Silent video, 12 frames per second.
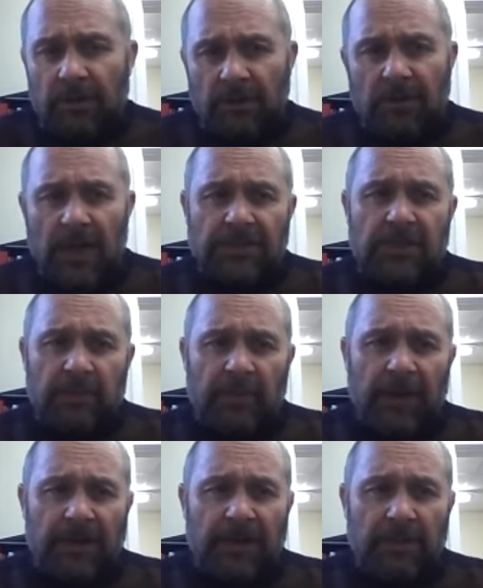yes, the
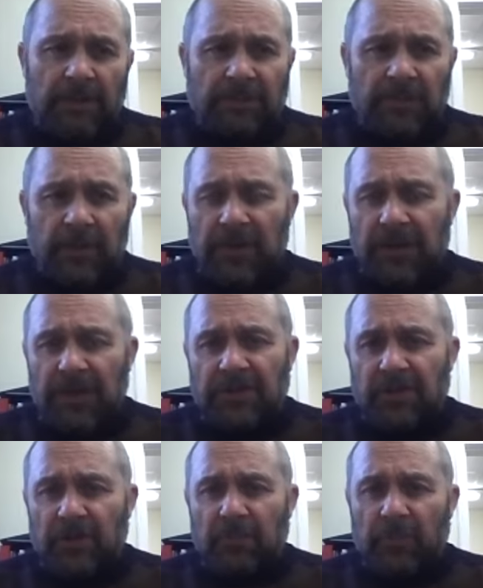pandemic's been an issue,